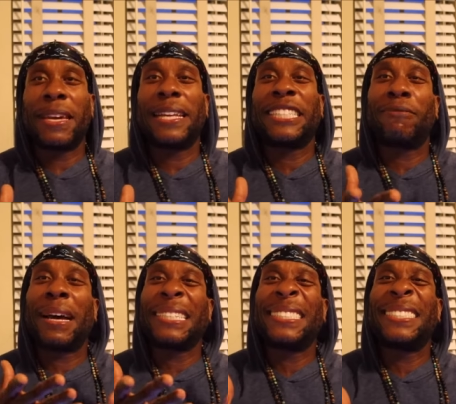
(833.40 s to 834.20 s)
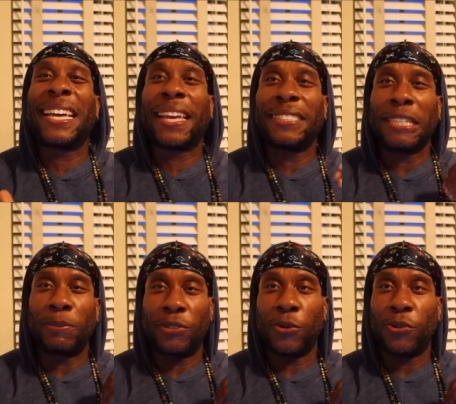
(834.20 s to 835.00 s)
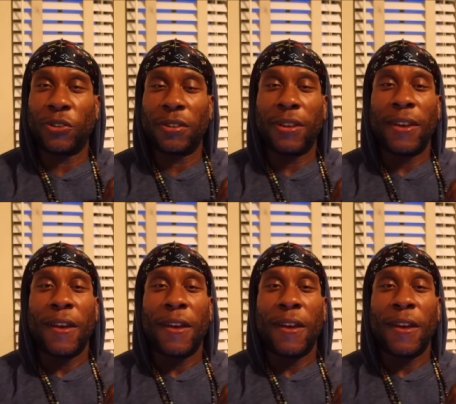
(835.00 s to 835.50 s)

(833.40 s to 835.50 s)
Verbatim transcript: me get to my second substitution.